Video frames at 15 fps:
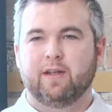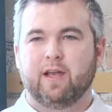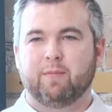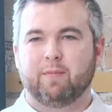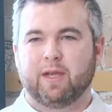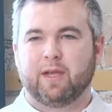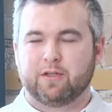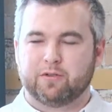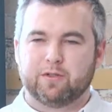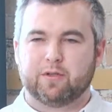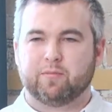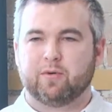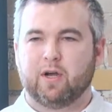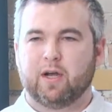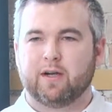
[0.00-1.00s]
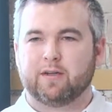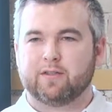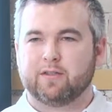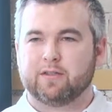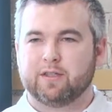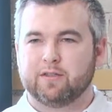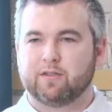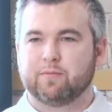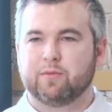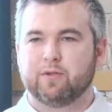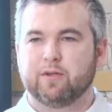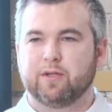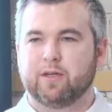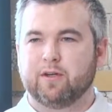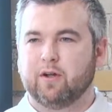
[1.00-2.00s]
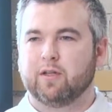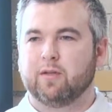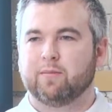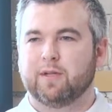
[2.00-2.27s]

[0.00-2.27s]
and making sure that their products are distributed in all the